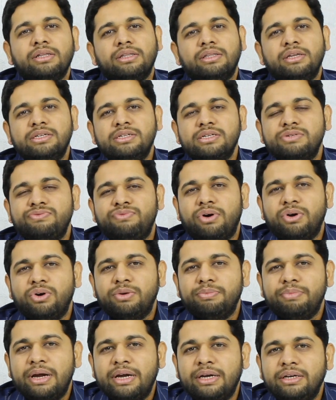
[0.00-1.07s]
This is
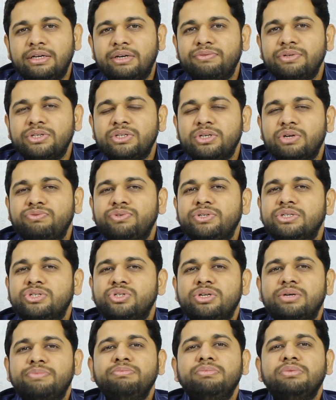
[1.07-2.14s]
followed by division of
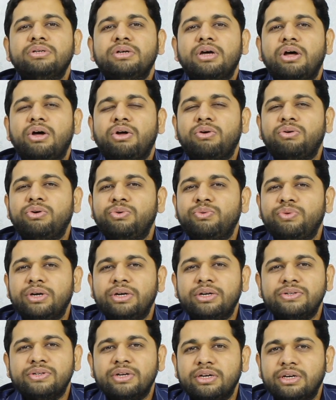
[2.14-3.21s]
jejunum around
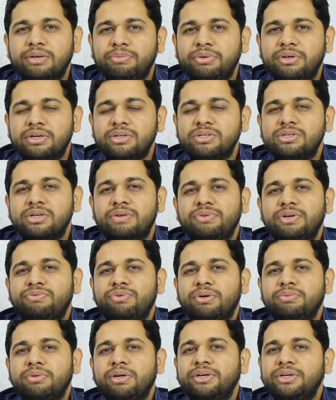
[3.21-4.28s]
20 centimeters away
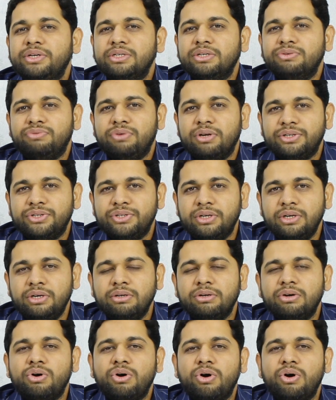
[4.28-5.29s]
from the DJ flexure,